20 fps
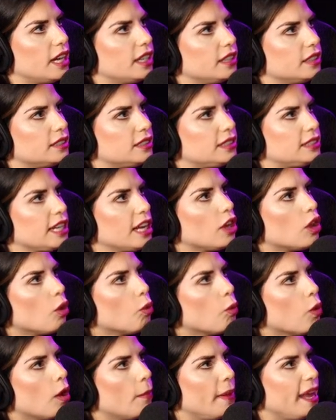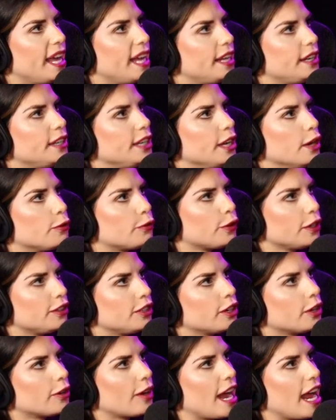a single woman, you know,
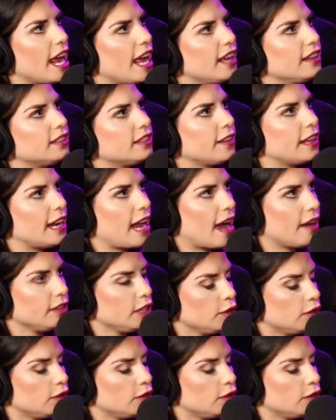freezing her eggs and then ha-